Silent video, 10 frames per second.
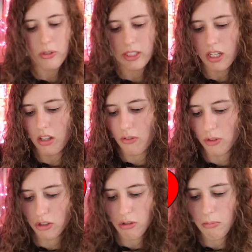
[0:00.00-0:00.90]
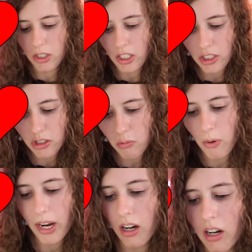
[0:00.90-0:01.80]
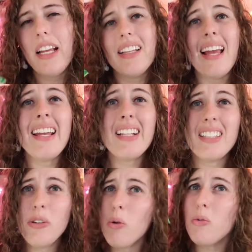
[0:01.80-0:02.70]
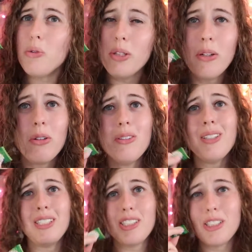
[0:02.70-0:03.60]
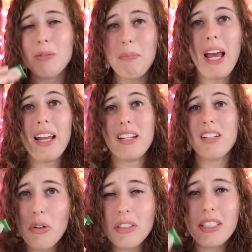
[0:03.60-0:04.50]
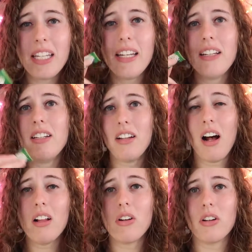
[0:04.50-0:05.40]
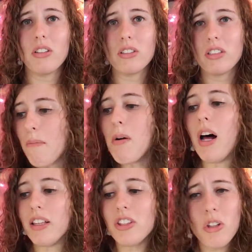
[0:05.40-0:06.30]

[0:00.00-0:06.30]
Treats, I love you so much, I swear. They, they, you literally spend $13 a month.